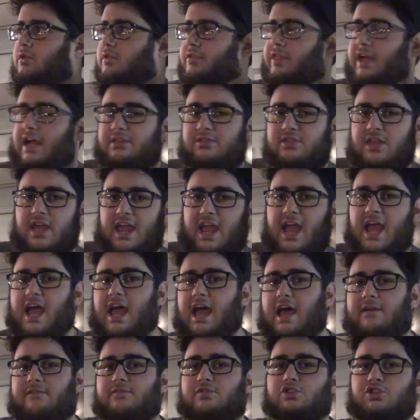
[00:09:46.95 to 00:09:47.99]
that they
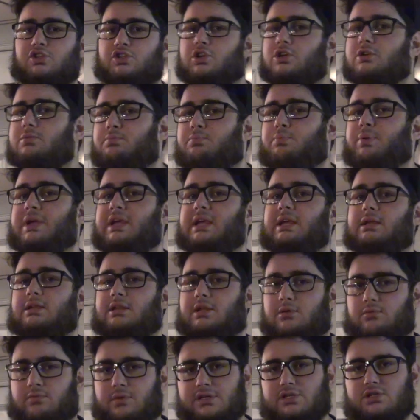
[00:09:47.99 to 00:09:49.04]
have should be
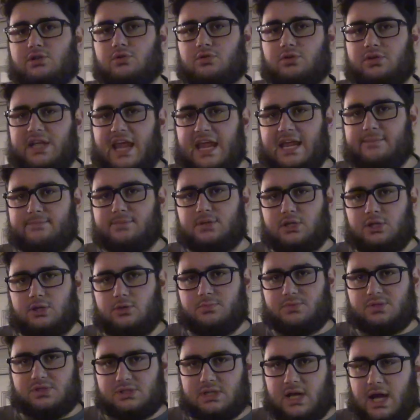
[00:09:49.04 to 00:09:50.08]
the original
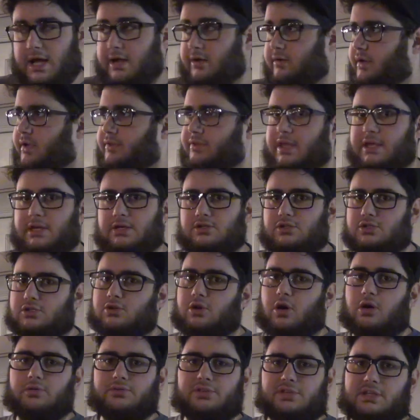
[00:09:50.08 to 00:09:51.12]
GameCube style, and they can just
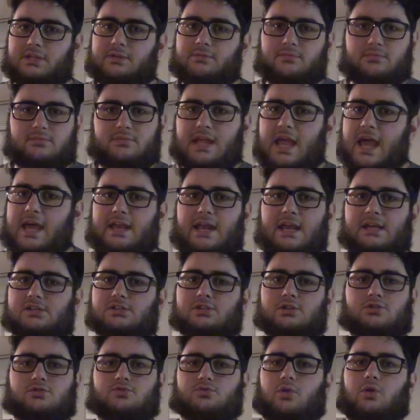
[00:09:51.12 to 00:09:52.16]
call it the NX
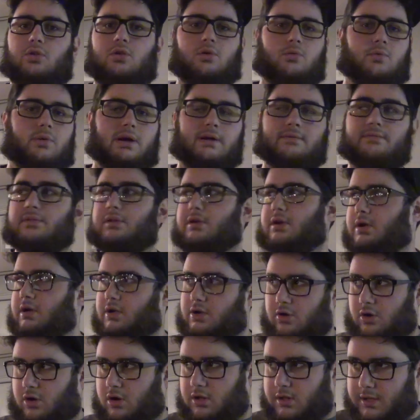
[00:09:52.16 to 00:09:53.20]
controller or whatever they're going to
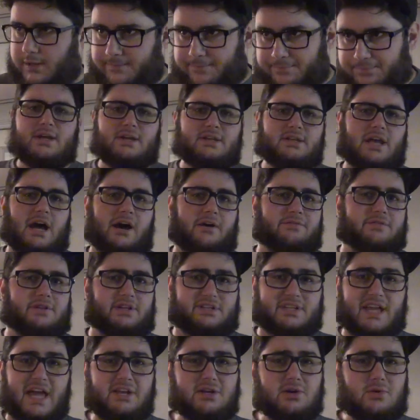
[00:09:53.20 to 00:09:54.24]
call it. Now, if
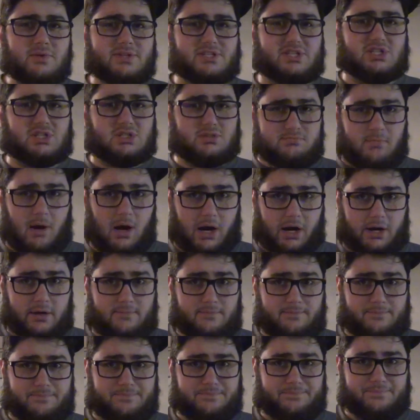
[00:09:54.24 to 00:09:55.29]
Nintendo is smart,
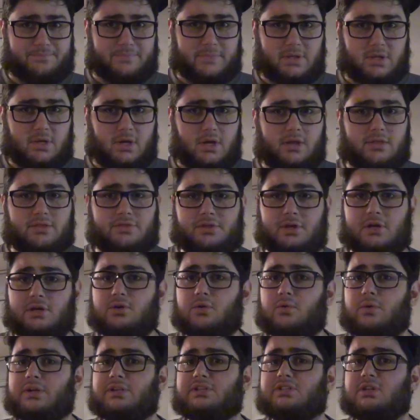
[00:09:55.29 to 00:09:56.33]
they're
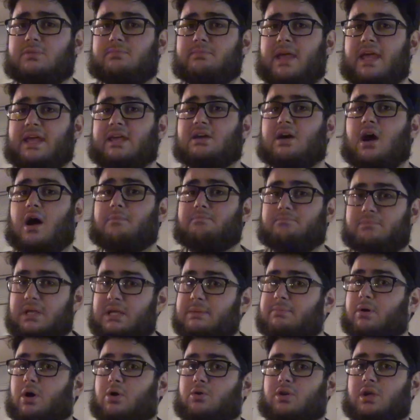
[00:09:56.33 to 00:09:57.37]
going to make
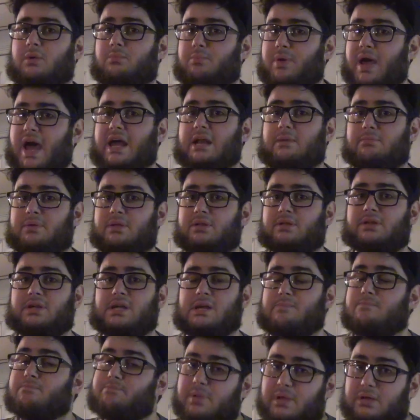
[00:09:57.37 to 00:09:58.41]
amiibo compatibility
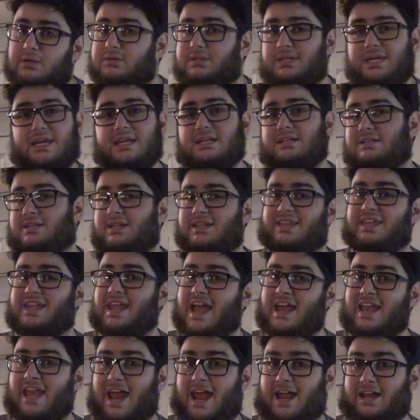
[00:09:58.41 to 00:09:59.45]
built into the
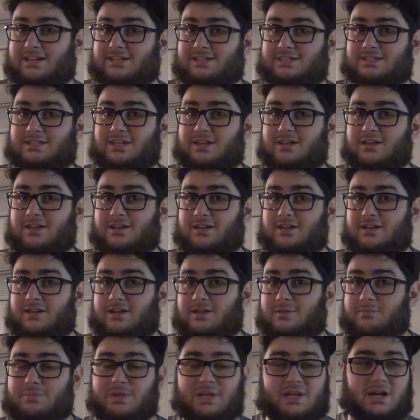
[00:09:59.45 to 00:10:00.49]
NX,
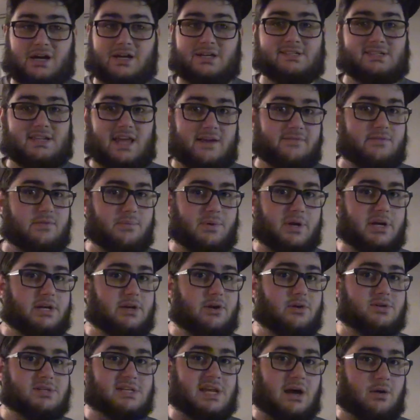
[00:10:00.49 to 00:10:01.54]
because everybody
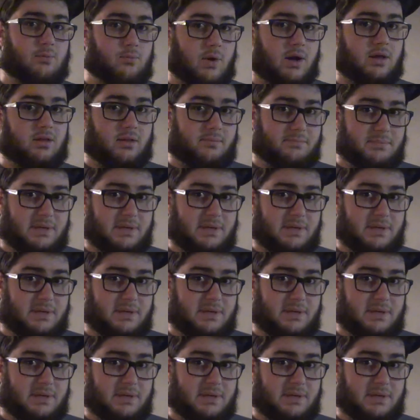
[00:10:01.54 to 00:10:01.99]
knows how well